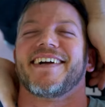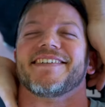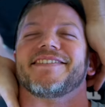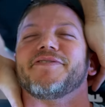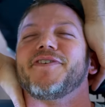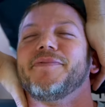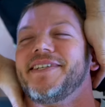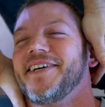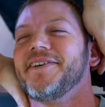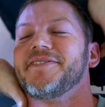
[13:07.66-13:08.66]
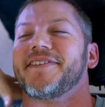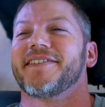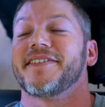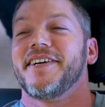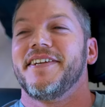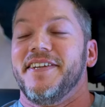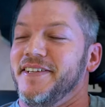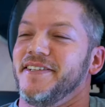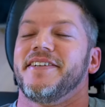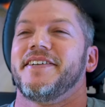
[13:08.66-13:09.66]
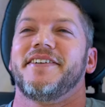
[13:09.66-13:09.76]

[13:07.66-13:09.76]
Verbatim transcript: I can still feel my toes. That's good.